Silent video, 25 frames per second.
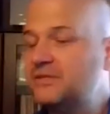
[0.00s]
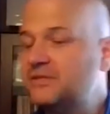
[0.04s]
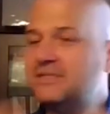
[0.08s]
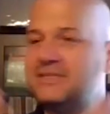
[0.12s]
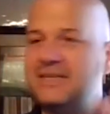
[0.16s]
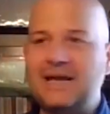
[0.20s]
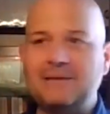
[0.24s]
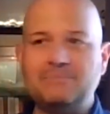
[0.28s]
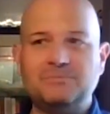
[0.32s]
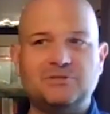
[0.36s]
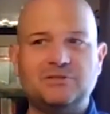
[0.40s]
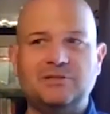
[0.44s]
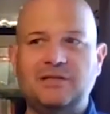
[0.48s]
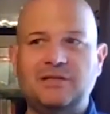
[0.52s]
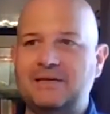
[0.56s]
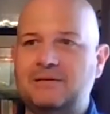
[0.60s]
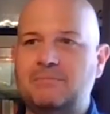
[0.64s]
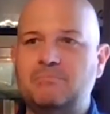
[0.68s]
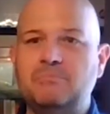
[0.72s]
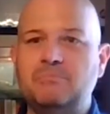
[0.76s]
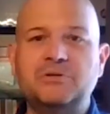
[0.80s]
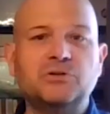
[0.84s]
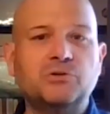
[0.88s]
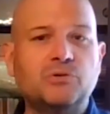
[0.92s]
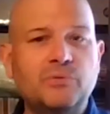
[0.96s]
The sap's like
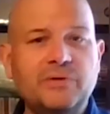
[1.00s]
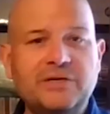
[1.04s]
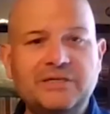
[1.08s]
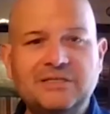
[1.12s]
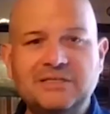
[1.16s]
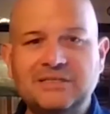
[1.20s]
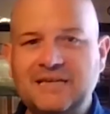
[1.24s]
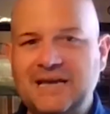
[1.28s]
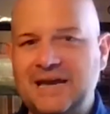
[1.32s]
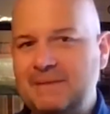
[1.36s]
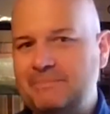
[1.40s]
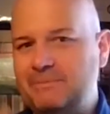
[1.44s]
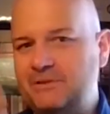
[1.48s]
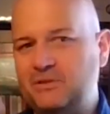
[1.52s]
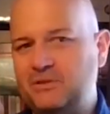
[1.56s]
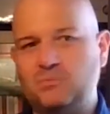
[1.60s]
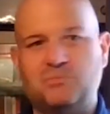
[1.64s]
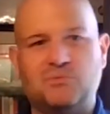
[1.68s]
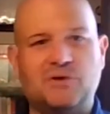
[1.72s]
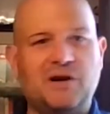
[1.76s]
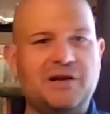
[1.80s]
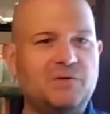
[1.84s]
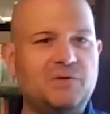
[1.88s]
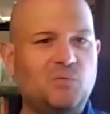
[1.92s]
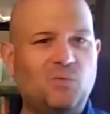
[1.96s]
milkweed sap, it's
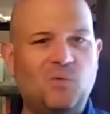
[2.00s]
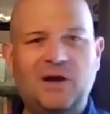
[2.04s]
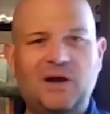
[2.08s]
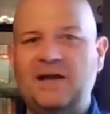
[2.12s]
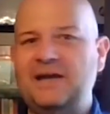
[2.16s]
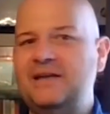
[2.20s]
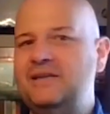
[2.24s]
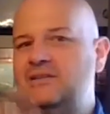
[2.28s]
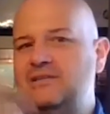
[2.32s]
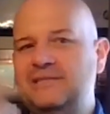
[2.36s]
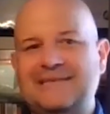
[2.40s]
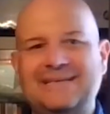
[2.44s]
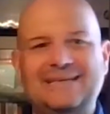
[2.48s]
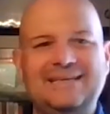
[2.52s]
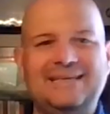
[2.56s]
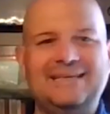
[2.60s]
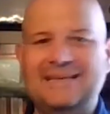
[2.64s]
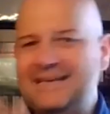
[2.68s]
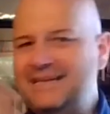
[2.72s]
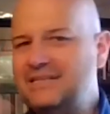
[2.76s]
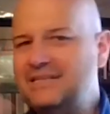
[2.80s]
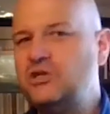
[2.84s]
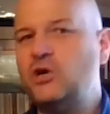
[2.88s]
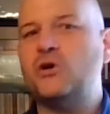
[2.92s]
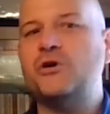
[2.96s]
bright white,
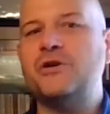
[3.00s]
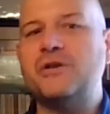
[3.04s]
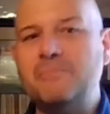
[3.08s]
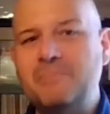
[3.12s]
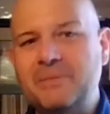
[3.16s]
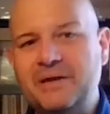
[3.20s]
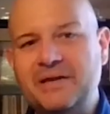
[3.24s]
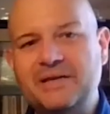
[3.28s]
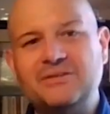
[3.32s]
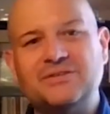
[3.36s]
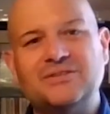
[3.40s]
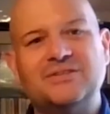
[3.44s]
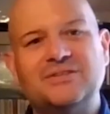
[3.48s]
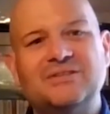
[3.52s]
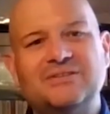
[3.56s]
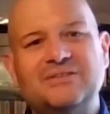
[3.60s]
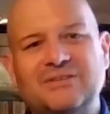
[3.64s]
it's hard to miss.